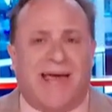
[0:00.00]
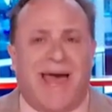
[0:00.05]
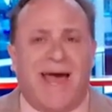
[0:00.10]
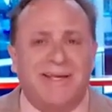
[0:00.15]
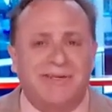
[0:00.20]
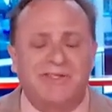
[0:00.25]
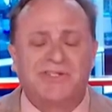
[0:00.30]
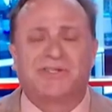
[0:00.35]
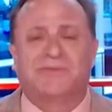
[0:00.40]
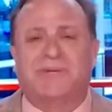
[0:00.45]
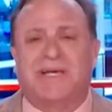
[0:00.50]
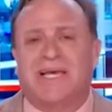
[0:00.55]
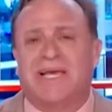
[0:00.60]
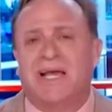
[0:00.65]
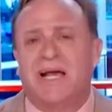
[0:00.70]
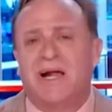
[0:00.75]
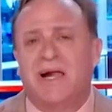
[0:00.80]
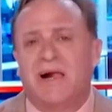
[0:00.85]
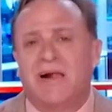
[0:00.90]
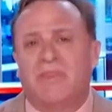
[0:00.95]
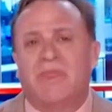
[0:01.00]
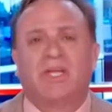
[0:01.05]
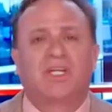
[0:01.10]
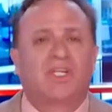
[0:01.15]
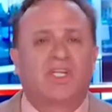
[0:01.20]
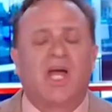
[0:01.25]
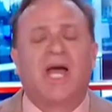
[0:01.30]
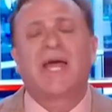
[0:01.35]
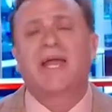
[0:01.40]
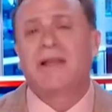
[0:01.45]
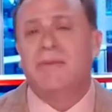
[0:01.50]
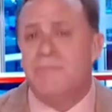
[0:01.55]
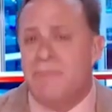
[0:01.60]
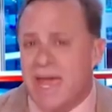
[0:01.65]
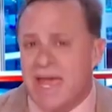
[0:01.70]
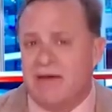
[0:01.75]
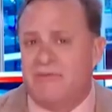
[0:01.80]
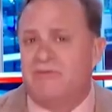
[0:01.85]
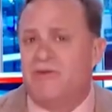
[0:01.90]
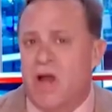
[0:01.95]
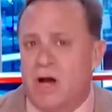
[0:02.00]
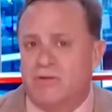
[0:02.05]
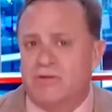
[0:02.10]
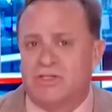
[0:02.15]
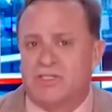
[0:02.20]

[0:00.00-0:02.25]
has to be that China may have known